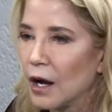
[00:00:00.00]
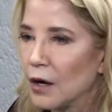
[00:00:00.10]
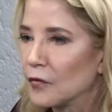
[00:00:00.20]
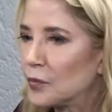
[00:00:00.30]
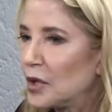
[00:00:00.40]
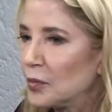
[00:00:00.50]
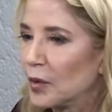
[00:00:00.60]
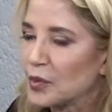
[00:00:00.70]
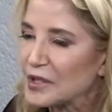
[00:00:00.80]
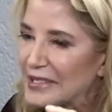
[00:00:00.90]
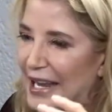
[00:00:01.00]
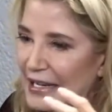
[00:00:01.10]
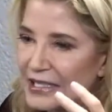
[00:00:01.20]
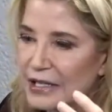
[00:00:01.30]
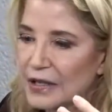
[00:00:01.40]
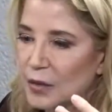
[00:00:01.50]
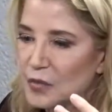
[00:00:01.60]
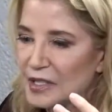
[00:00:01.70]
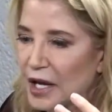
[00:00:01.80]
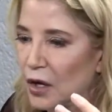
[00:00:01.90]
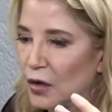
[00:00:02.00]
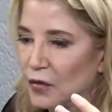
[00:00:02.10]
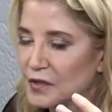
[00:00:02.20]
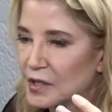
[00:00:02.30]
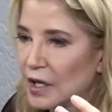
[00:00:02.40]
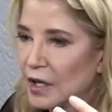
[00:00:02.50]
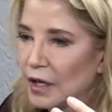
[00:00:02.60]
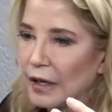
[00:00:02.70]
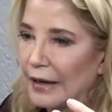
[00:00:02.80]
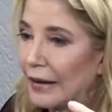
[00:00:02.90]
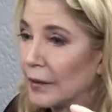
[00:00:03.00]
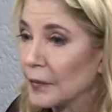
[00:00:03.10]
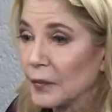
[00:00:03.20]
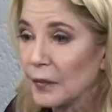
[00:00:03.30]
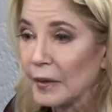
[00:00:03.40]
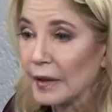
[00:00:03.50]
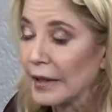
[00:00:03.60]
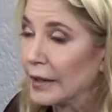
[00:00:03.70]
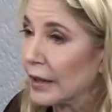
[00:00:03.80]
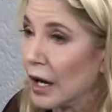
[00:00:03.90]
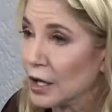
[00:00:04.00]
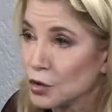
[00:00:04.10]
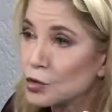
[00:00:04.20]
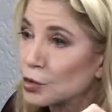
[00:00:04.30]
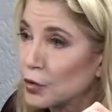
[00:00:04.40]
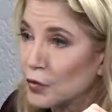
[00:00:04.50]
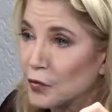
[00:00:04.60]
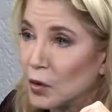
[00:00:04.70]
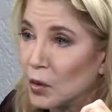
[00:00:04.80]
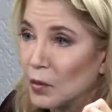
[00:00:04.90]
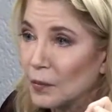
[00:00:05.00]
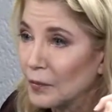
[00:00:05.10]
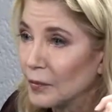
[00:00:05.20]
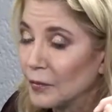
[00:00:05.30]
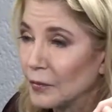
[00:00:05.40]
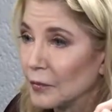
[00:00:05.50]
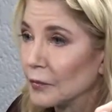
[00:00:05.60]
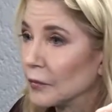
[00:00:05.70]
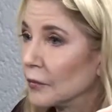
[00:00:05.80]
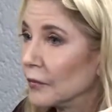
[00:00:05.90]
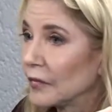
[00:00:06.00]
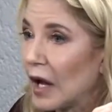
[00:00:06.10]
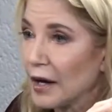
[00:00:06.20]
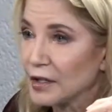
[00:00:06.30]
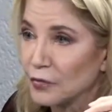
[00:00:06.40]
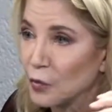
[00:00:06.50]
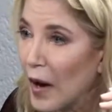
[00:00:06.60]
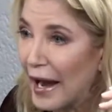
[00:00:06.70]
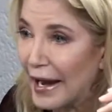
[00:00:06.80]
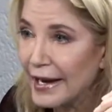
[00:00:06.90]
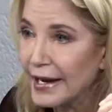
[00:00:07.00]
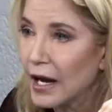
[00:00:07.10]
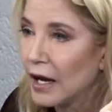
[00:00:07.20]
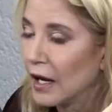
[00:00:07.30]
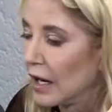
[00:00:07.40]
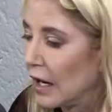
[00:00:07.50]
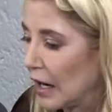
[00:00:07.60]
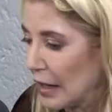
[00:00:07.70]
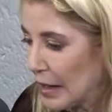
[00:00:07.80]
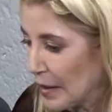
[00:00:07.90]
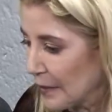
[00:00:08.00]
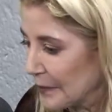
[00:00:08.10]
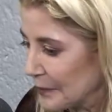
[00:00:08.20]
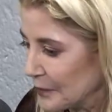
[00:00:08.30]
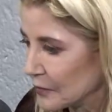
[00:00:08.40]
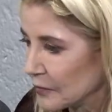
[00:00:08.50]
of people presenting themselves in an untruthful kind of way. I'm